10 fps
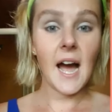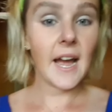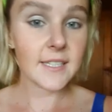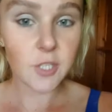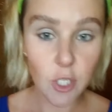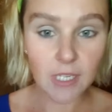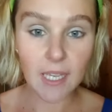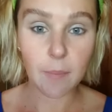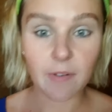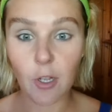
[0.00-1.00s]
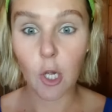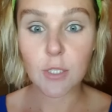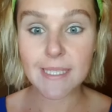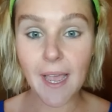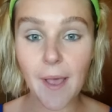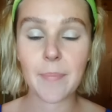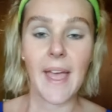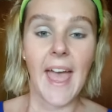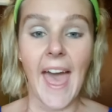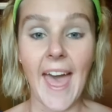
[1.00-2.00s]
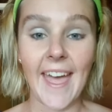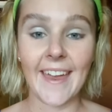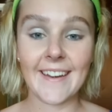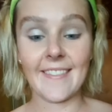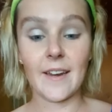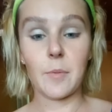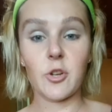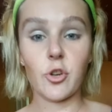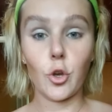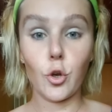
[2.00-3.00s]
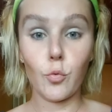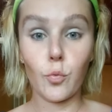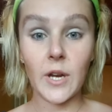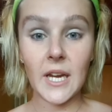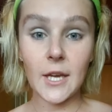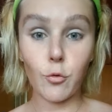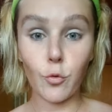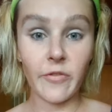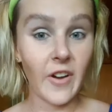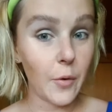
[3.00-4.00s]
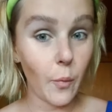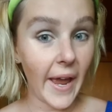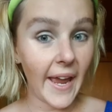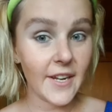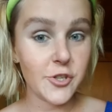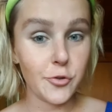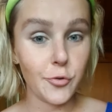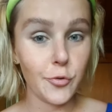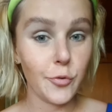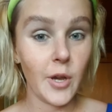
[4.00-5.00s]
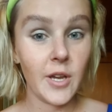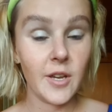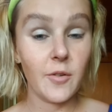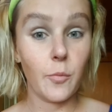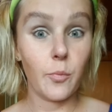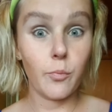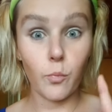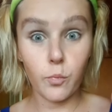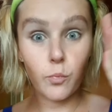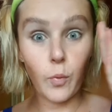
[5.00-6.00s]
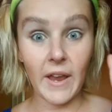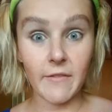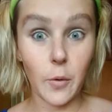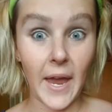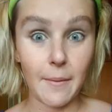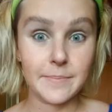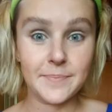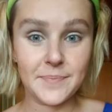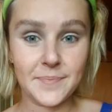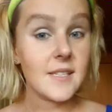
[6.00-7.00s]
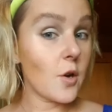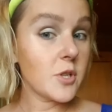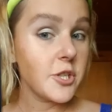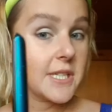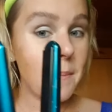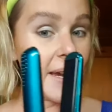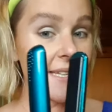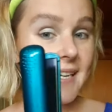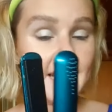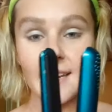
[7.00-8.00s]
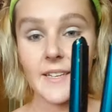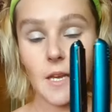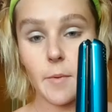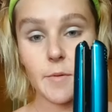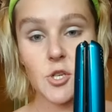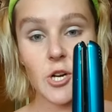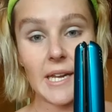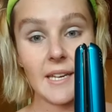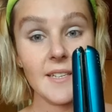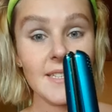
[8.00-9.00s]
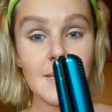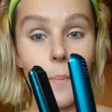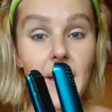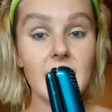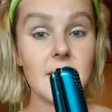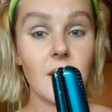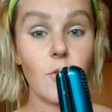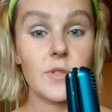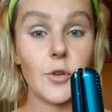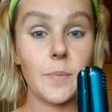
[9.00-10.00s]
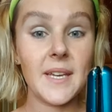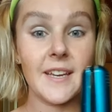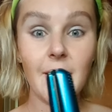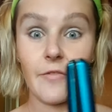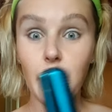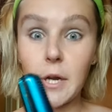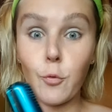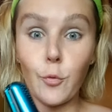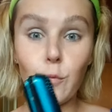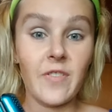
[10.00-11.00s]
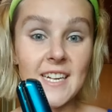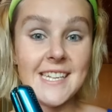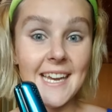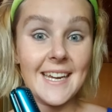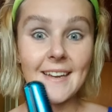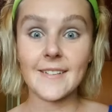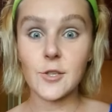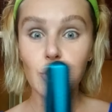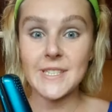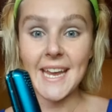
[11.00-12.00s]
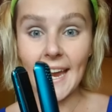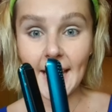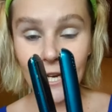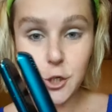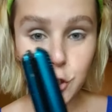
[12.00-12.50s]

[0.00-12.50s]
eye so you can get a bit of a close-up, and then I'm going to show you a really cool, fun way to wave your hair. And it's not what you're expecting. It's going to be with straighteners, but it's going to also be a very cool, fun technique. So stay